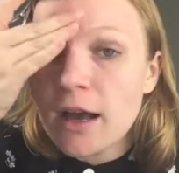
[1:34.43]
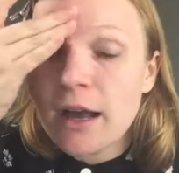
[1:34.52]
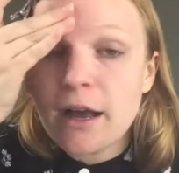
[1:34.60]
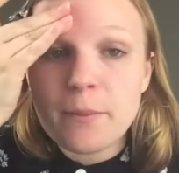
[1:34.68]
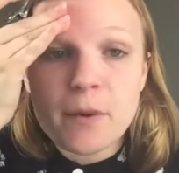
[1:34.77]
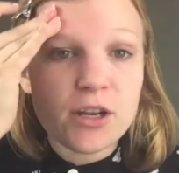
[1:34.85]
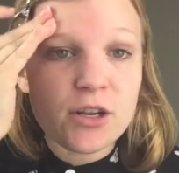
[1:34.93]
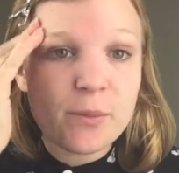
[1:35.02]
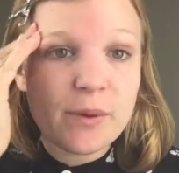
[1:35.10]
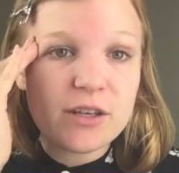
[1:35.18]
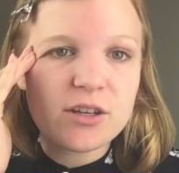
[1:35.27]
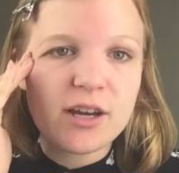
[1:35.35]
I don't know
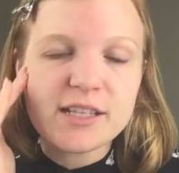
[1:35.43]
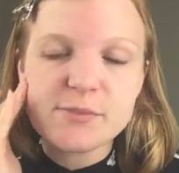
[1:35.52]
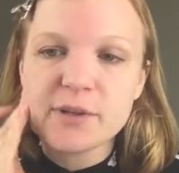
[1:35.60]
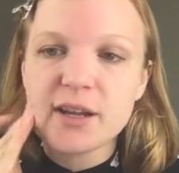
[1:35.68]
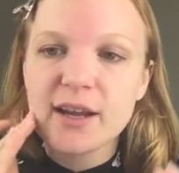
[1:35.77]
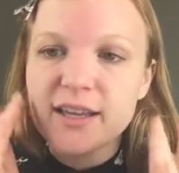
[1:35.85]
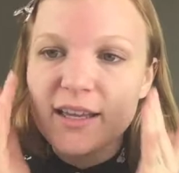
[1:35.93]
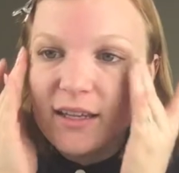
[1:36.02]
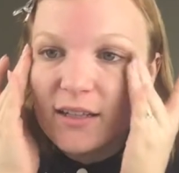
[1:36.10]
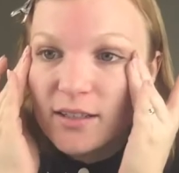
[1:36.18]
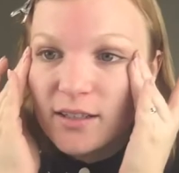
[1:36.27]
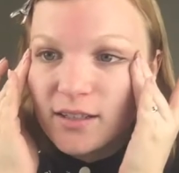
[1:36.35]
about you guys, but
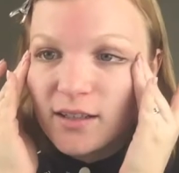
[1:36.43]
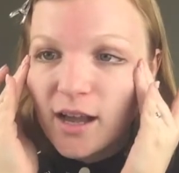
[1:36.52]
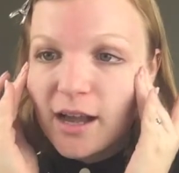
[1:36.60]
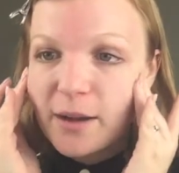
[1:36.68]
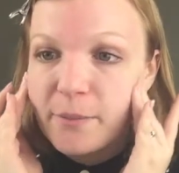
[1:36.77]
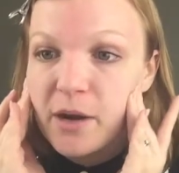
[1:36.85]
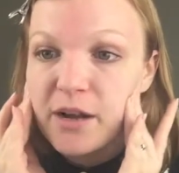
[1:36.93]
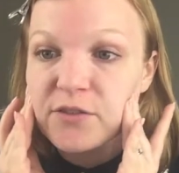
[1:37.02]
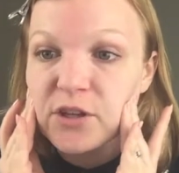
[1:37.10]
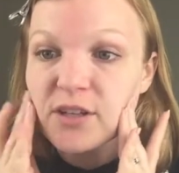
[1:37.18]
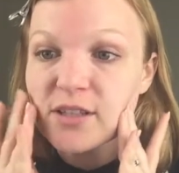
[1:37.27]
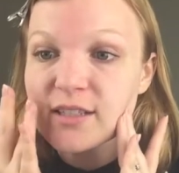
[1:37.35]
I've
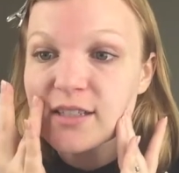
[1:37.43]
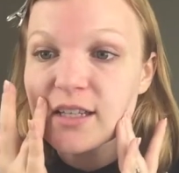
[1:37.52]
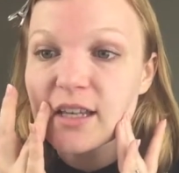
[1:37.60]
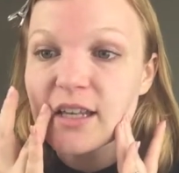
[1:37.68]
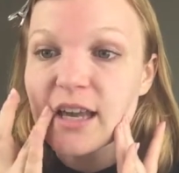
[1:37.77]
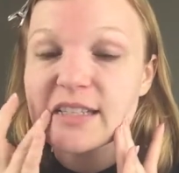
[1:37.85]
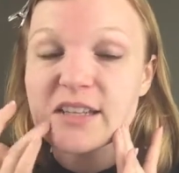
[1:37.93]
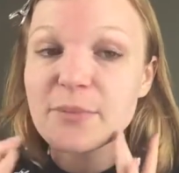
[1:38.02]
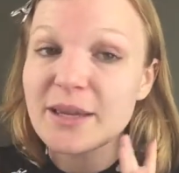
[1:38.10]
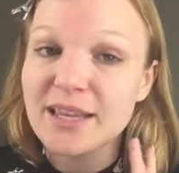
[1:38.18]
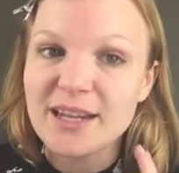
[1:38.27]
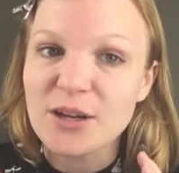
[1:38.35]
noticed as I've
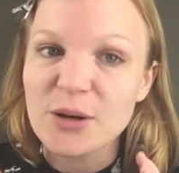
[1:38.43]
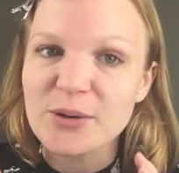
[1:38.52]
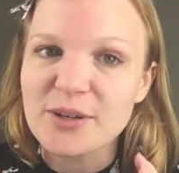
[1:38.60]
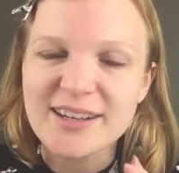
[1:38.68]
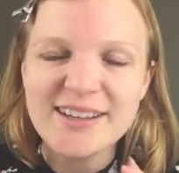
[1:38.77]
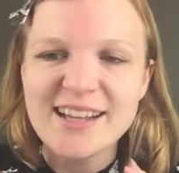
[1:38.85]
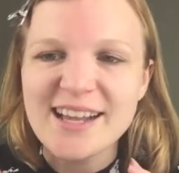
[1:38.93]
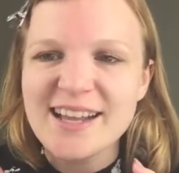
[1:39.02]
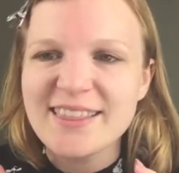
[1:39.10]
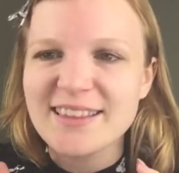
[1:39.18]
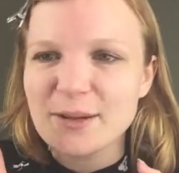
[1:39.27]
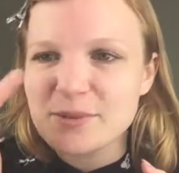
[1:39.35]
been getting older
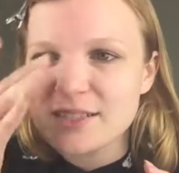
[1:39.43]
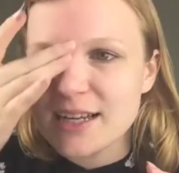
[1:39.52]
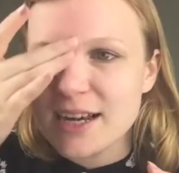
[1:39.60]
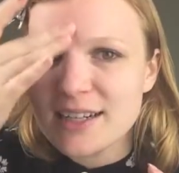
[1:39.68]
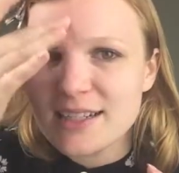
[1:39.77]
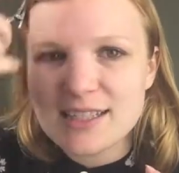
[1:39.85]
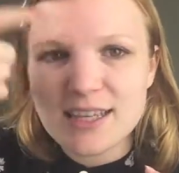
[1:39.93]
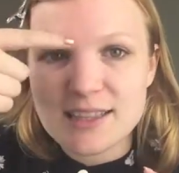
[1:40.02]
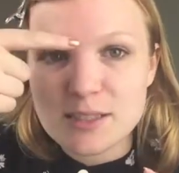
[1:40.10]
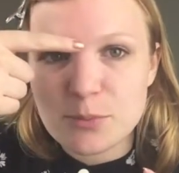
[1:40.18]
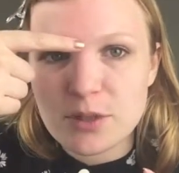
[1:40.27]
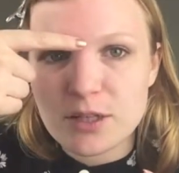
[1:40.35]
that I'm starting to get
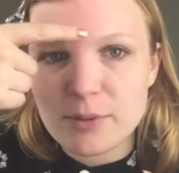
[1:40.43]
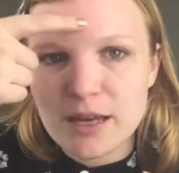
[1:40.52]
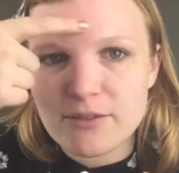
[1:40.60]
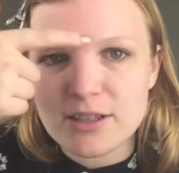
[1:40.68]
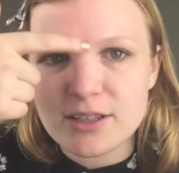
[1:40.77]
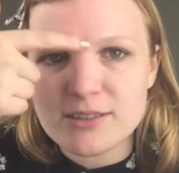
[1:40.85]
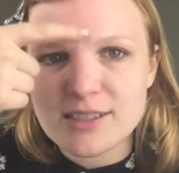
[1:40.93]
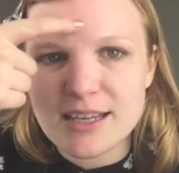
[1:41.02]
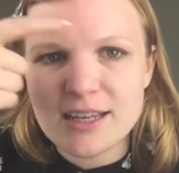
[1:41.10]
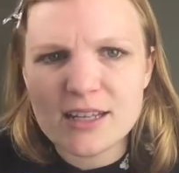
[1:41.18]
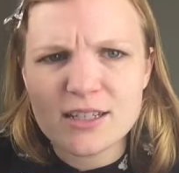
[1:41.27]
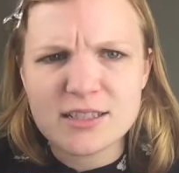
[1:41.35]
these pretty bad wrinkles
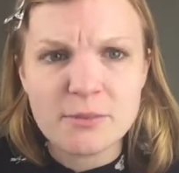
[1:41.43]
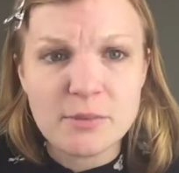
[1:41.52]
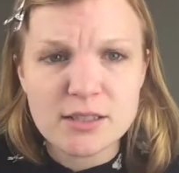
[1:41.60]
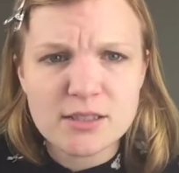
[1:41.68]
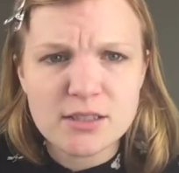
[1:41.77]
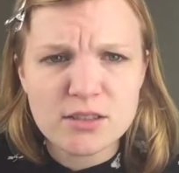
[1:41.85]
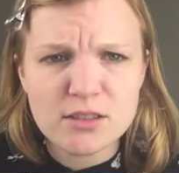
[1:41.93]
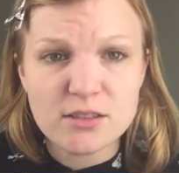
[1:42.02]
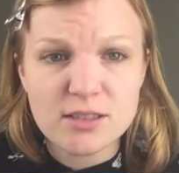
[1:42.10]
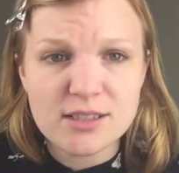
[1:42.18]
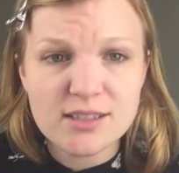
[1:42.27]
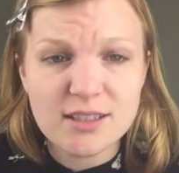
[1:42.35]
here because I must do
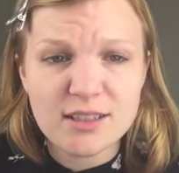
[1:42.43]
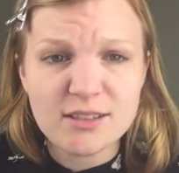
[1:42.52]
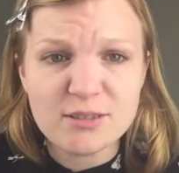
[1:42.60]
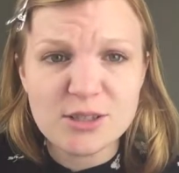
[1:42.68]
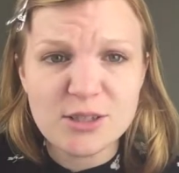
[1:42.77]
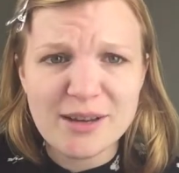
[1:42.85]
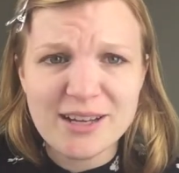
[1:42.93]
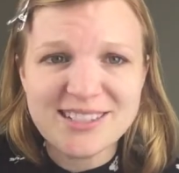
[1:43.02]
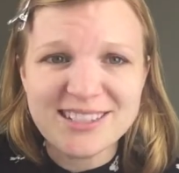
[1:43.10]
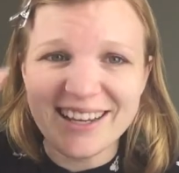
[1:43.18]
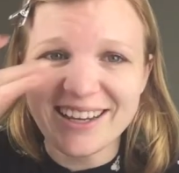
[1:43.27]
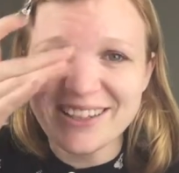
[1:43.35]
this a little too much,
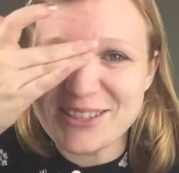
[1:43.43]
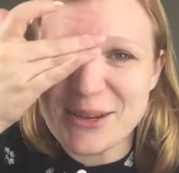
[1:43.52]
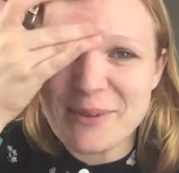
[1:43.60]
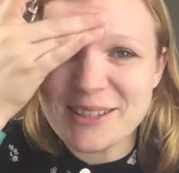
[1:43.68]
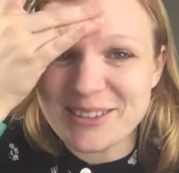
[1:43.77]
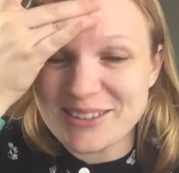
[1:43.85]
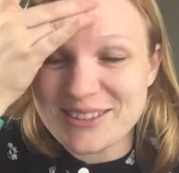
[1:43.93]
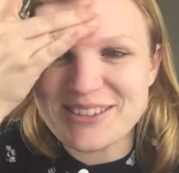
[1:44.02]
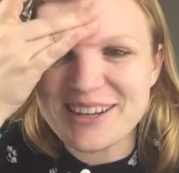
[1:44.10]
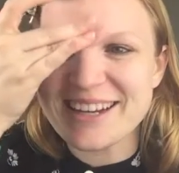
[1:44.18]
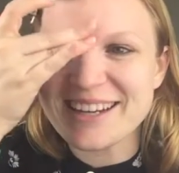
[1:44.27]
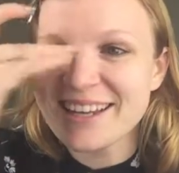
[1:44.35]
too much
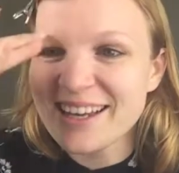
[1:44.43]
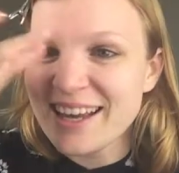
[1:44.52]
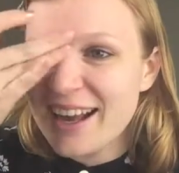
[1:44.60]
concentrating.